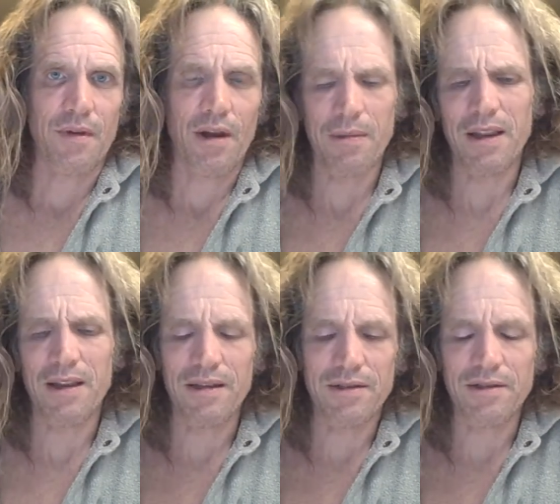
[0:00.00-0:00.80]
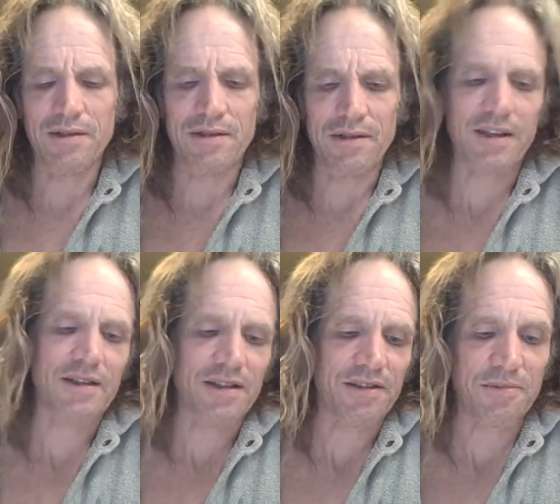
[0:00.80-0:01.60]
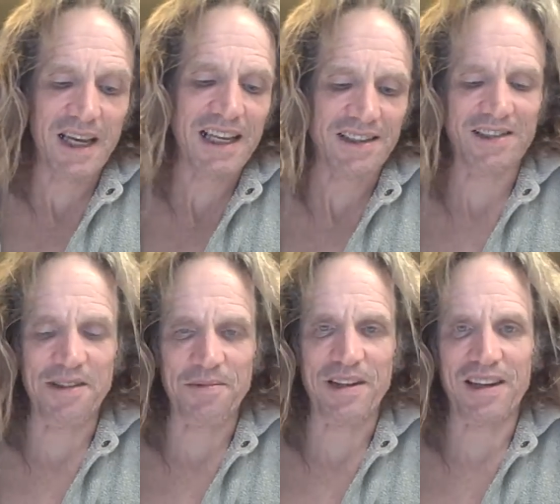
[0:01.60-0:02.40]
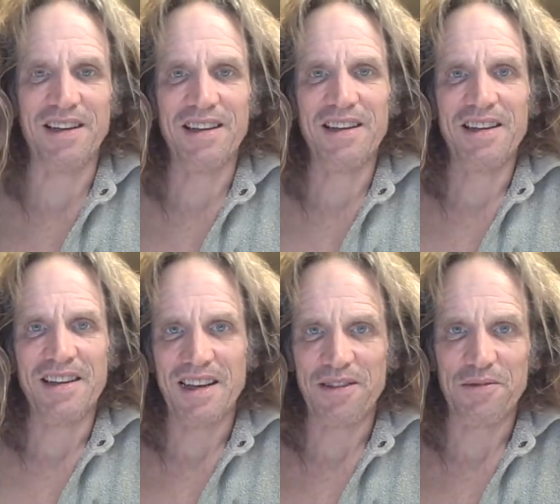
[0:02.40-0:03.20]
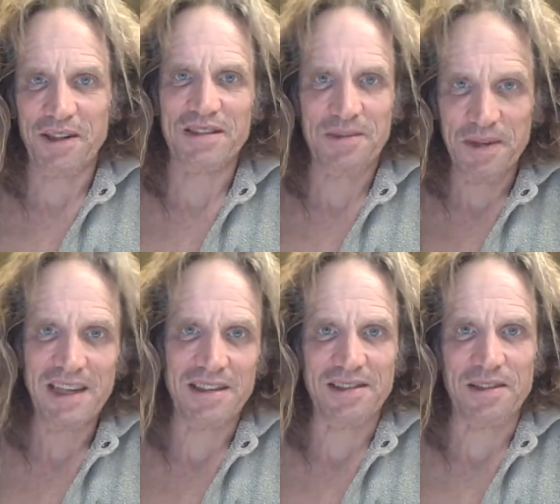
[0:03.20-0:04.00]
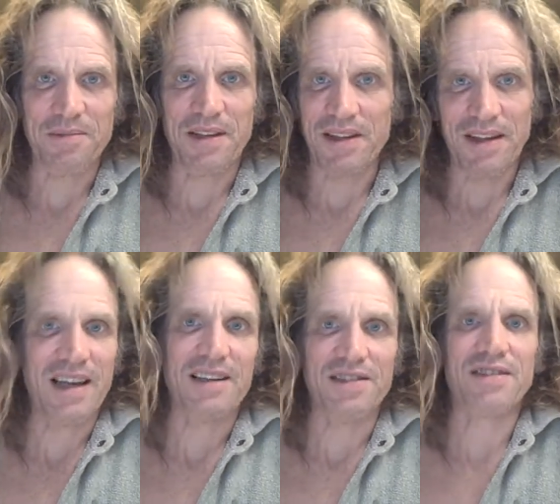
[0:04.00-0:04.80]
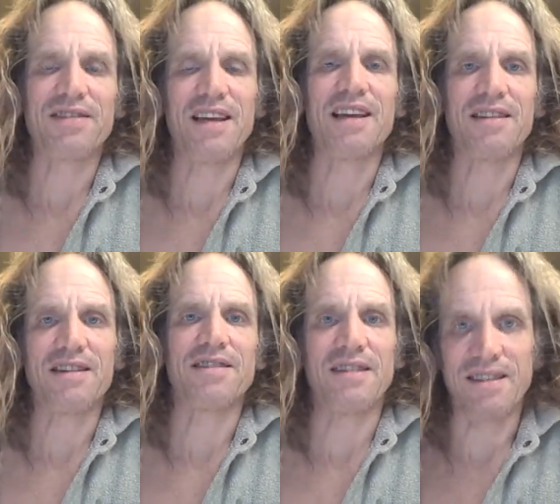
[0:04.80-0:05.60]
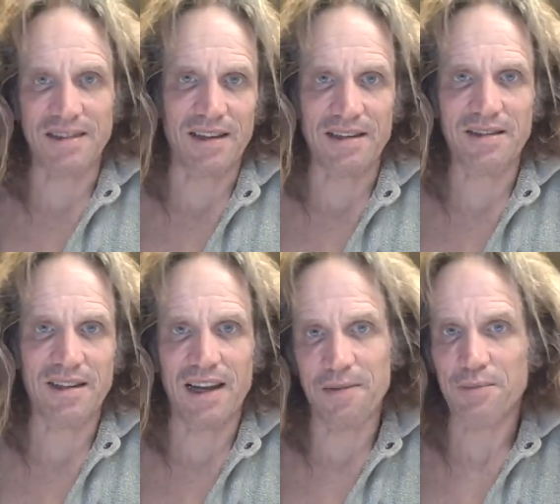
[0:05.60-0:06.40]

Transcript: I mean, these statistics mean something, and risk means something. You can't just say it doesn't exist. You can't